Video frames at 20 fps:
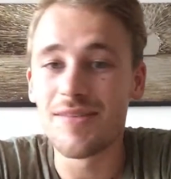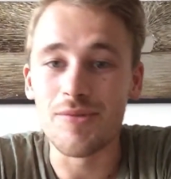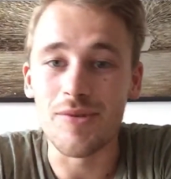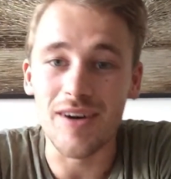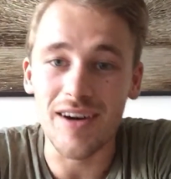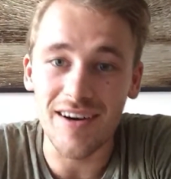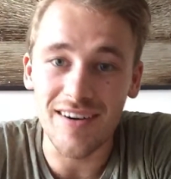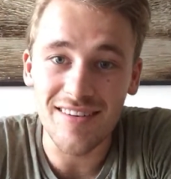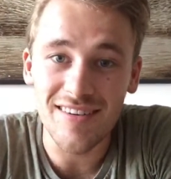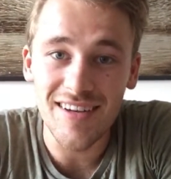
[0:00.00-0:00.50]

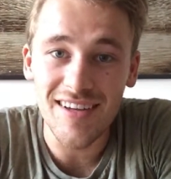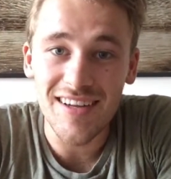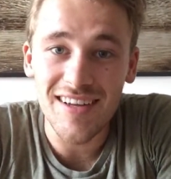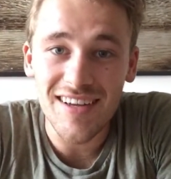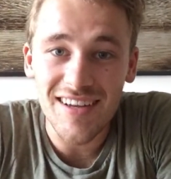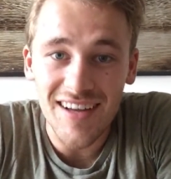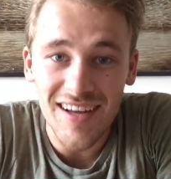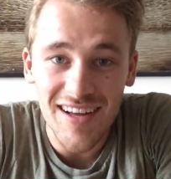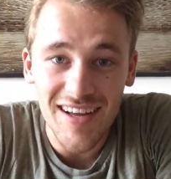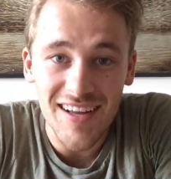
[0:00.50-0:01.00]
Well,
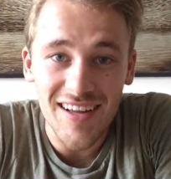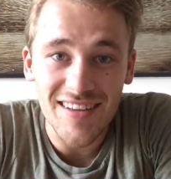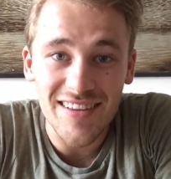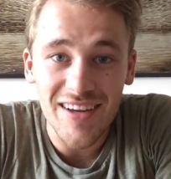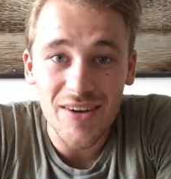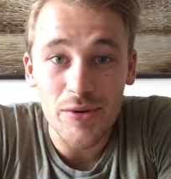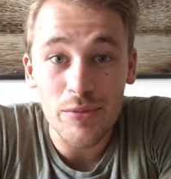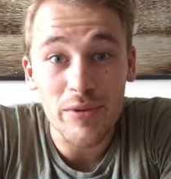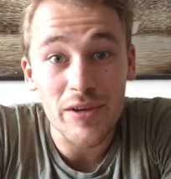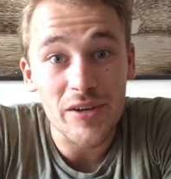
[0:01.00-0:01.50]

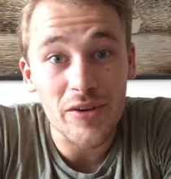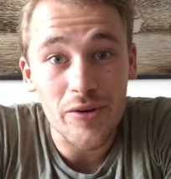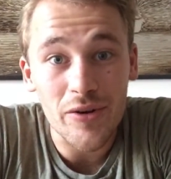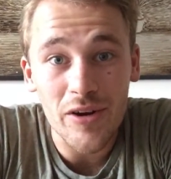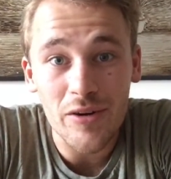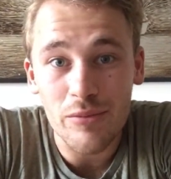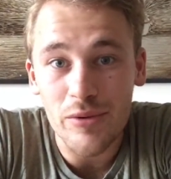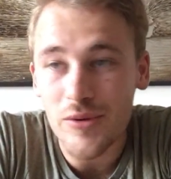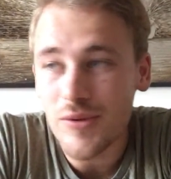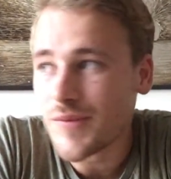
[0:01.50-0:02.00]
that would be
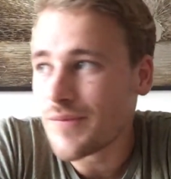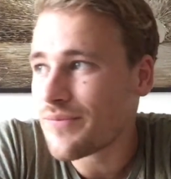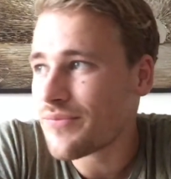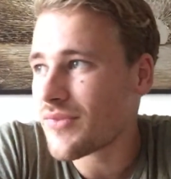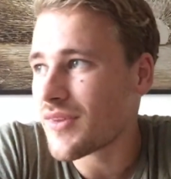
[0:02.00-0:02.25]
incredible.